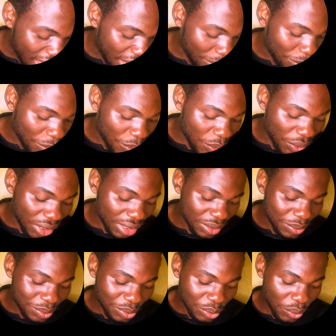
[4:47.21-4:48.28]
I'm going
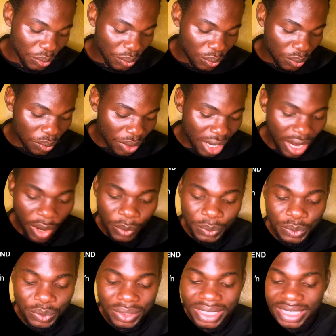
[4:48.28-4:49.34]
to show you how
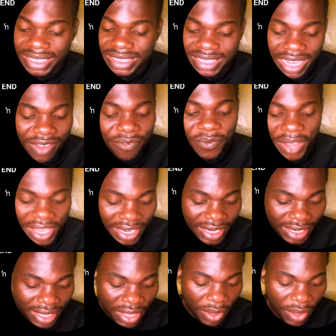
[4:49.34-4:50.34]
to create a file,